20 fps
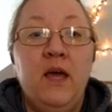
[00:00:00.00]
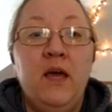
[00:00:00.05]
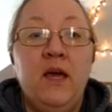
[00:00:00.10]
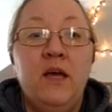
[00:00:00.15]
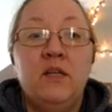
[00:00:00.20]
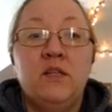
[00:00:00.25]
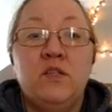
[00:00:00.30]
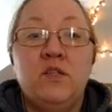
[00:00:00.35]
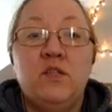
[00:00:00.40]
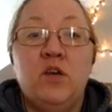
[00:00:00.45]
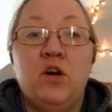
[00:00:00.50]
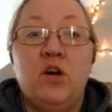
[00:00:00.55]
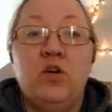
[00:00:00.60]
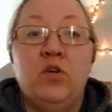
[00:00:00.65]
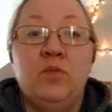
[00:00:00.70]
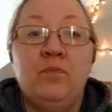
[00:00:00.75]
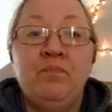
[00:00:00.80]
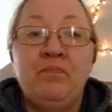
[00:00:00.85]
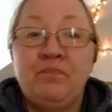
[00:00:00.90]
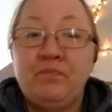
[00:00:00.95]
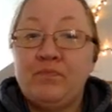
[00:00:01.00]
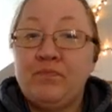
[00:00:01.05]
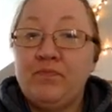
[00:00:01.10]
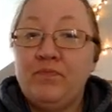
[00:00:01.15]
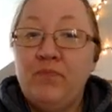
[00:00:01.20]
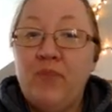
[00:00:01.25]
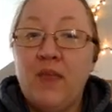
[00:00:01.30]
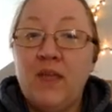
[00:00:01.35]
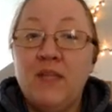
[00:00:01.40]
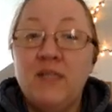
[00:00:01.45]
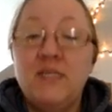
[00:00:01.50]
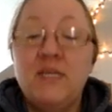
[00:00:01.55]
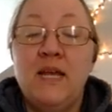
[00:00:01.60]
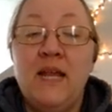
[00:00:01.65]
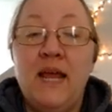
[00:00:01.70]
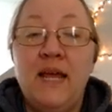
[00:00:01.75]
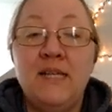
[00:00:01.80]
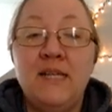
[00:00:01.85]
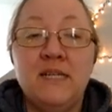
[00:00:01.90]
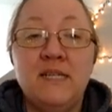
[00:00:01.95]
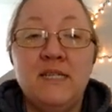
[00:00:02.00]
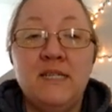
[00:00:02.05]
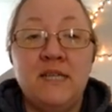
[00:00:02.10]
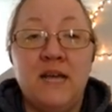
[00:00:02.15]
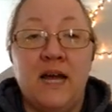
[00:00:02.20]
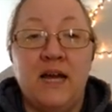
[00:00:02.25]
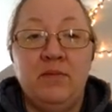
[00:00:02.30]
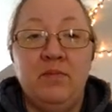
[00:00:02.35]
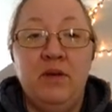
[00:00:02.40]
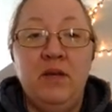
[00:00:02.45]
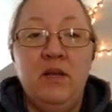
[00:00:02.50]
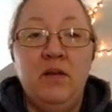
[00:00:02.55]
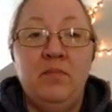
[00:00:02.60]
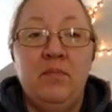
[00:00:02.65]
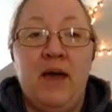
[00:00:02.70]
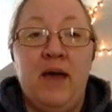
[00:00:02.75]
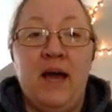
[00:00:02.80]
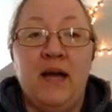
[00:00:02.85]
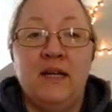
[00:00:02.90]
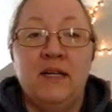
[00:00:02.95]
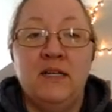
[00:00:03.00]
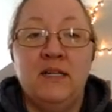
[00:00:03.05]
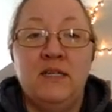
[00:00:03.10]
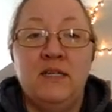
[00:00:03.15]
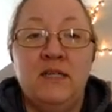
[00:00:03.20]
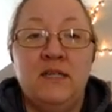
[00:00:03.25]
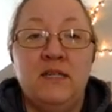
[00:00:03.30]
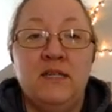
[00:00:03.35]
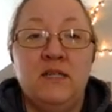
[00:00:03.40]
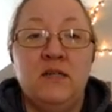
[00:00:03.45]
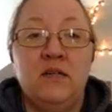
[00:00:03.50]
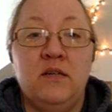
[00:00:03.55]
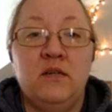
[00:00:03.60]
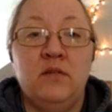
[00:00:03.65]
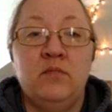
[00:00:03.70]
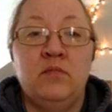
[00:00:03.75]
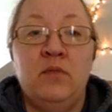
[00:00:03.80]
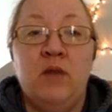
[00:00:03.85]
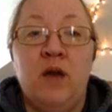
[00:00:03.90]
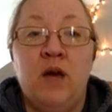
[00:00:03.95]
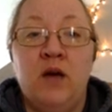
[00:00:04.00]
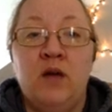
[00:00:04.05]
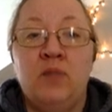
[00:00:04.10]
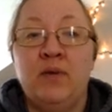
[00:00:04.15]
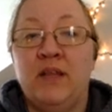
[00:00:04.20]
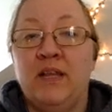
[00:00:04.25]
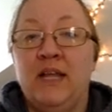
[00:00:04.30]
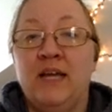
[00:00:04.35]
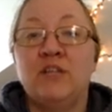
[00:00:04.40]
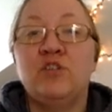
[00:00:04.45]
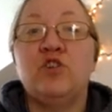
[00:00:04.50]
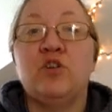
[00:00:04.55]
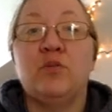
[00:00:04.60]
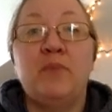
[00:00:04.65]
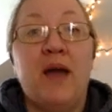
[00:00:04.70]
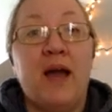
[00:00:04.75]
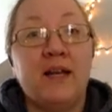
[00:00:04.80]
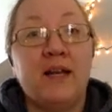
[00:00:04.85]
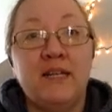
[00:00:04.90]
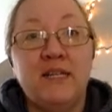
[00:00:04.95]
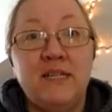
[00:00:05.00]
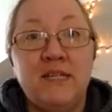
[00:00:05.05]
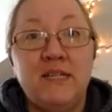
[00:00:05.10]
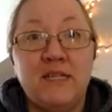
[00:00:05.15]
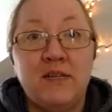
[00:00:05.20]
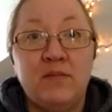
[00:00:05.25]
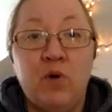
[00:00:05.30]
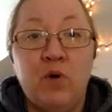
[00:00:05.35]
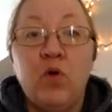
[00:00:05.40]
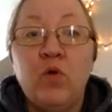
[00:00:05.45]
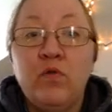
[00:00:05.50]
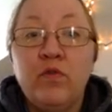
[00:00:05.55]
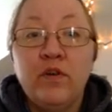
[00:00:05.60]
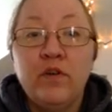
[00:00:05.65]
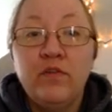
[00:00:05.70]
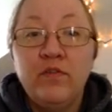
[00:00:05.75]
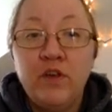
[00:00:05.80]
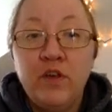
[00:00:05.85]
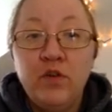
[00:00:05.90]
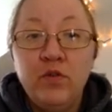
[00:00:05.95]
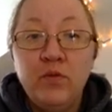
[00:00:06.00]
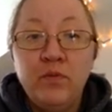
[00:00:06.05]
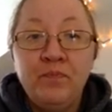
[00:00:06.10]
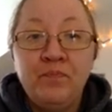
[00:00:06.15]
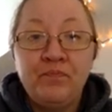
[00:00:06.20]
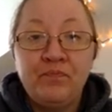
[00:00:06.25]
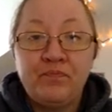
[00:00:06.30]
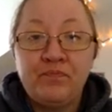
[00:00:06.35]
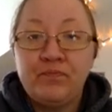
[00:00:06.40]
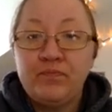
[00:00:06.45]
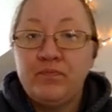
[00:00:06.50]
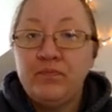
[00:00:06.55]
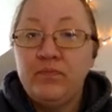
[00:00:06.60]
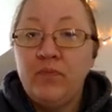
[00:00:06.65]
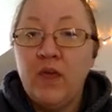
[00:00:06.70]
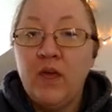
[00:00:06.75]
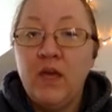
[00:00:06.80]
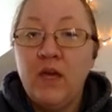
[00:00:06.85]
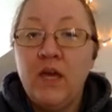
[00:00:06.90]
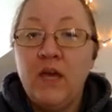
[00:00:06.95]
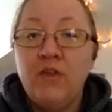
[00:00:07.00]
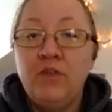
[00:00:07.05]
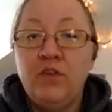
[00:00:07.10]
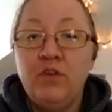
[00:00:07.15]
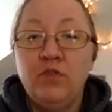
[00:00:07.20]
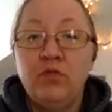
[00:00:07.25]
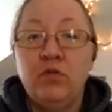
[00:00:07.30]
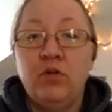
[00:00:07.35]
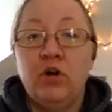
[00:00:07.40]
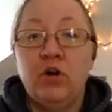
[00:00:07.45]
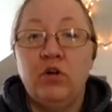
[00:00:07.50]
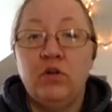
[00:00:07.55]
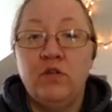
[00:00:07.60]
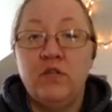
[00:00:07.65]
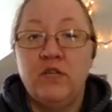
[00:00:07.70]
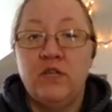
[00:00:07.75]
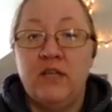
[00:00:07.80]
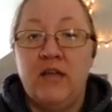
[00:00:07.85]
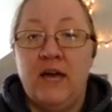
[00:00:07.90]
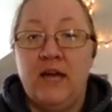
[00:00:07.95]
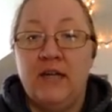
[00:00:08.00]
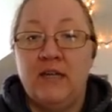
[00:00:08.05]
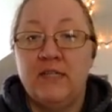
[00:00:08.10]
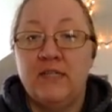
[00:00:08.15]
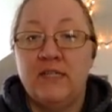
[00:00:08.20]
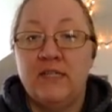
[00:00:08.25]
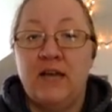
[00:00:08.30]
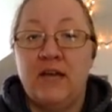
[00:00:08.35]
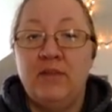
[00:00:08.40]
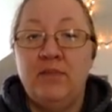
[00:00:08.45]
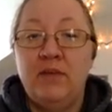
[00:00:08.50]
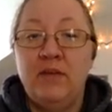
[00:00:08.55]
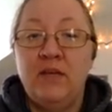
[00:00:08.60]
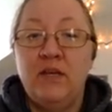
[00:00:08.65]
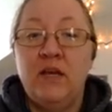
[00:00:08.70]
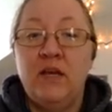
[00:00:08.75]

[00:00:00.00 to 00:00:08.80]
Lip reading: So today's assignment, magnetism, electromagnetism overview. If you go to that assignment,